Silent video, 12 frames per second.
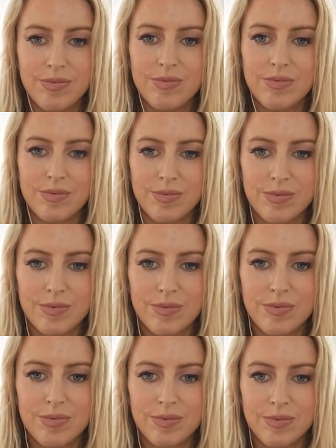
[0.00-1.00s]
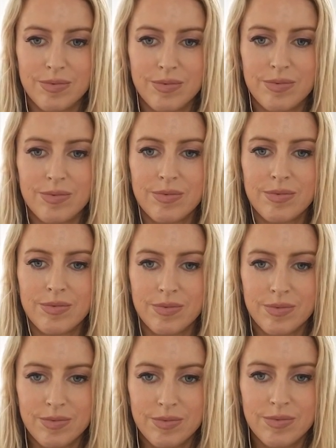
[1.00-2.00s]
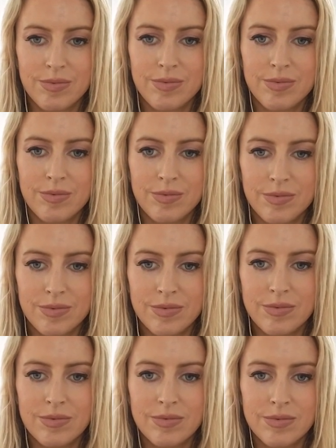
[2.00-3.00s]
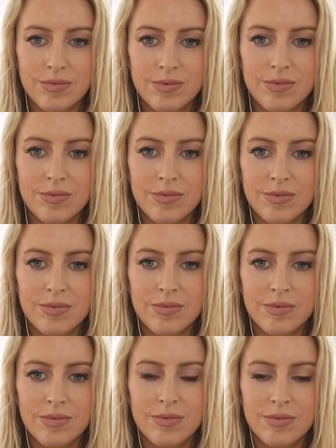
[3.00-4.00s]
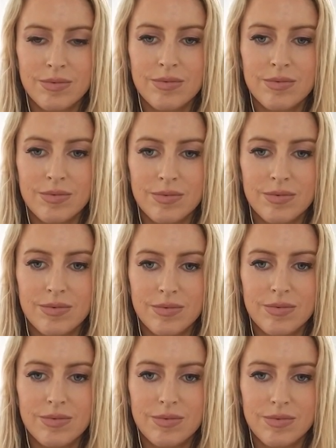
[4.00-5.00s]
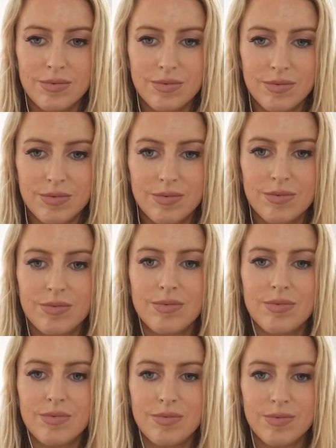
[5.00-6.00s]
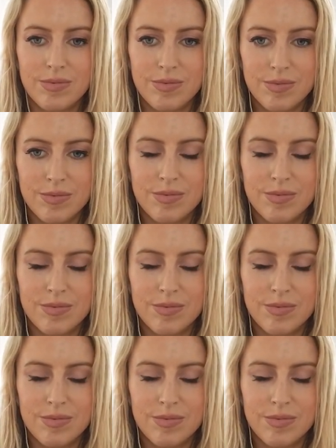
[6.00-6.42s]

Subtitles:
No words are spoken by the person on screen.